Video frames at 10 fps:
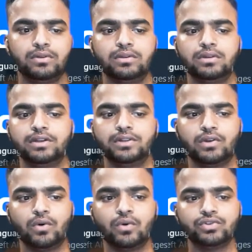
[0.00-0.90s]
There is a
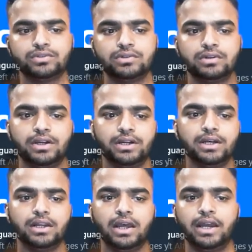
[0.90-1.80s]
no cost
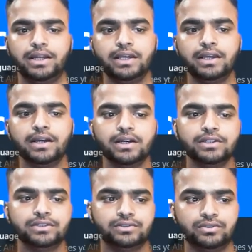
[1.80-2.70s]
hidden anything,
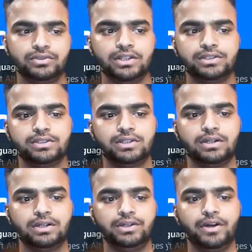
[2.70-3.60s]
so just
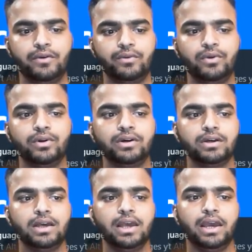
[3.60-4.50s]
download.
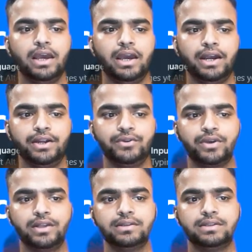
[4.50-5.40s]
And you
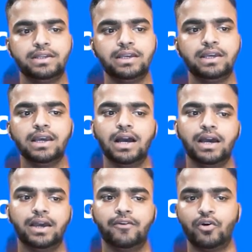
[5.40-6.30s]
can see I
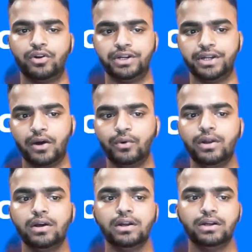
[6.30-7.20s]
have already
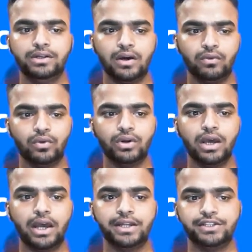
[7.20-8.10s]
download
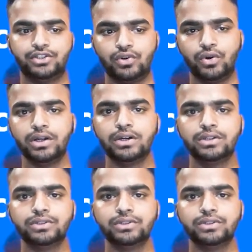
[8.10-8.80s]
and installed.